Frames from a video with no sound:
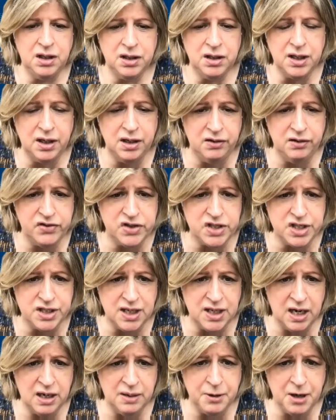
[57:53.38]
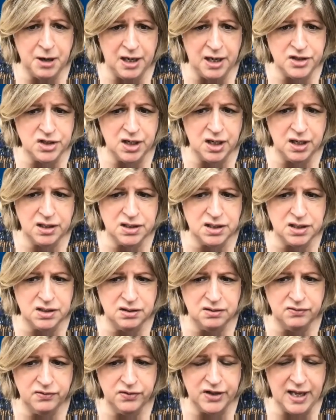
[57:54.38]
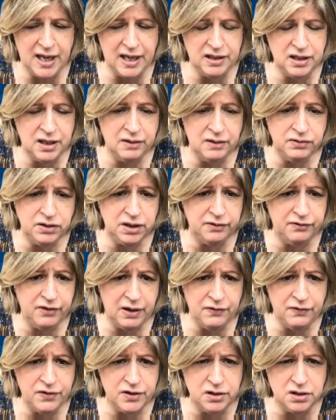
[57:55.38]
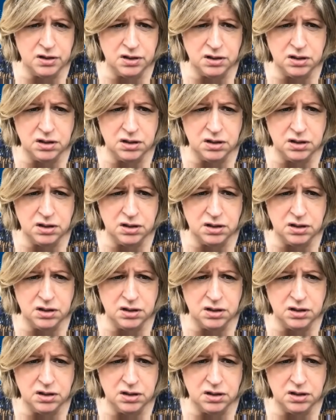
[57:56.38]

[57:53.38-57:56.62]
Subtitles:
that you've designed a project for that level of effort.